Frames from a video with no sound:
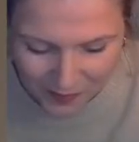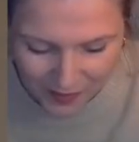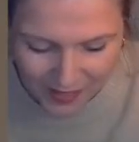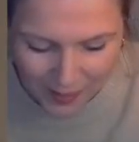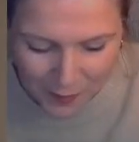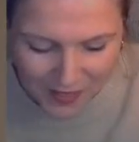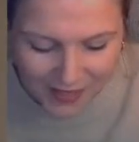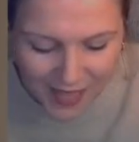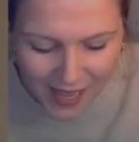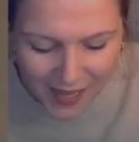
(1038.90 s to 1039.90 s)
I'm
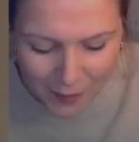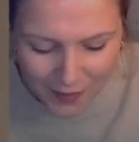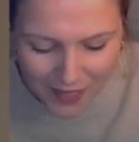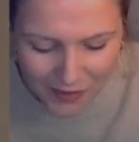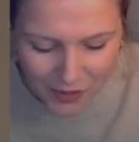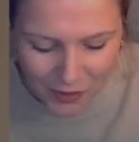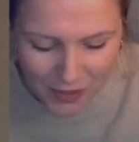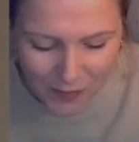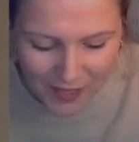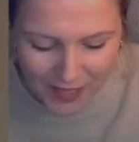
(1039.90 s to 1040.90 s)
glad I'm live
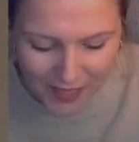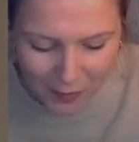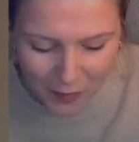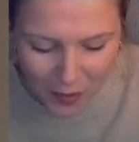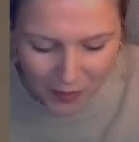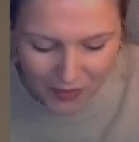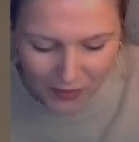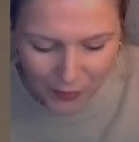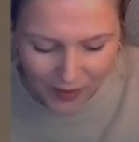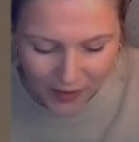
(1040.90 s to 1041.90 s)
streaming at a moment
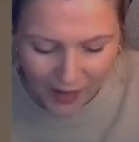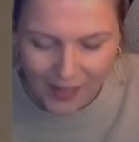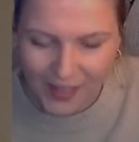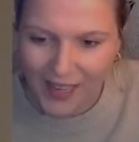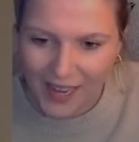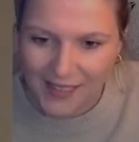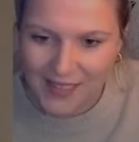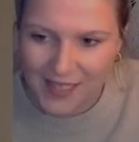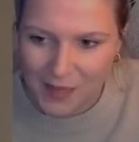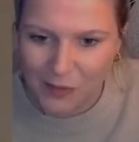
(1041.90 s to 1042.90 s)
where I can't
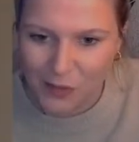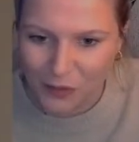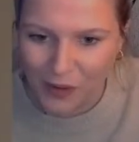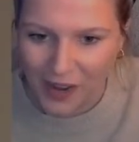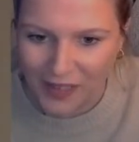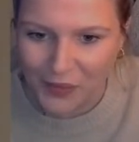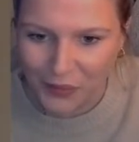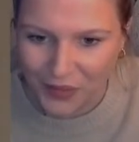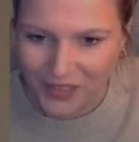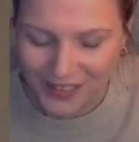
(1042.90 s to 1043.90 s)
seem to find the
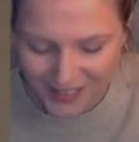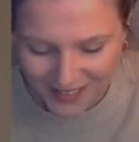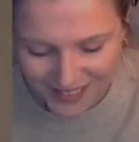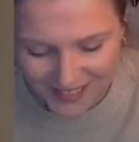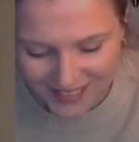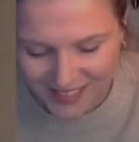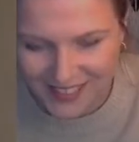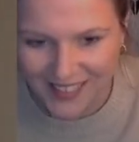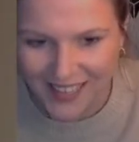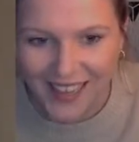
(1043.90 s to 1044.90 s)
words.
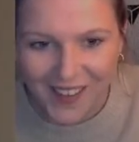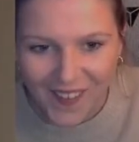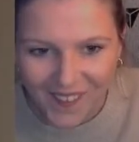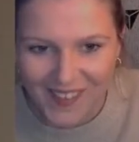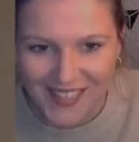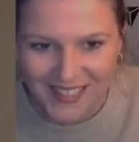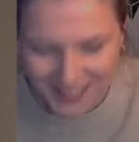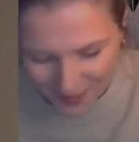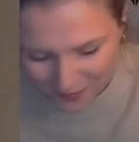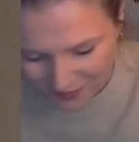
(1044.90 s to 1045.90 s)
I always love when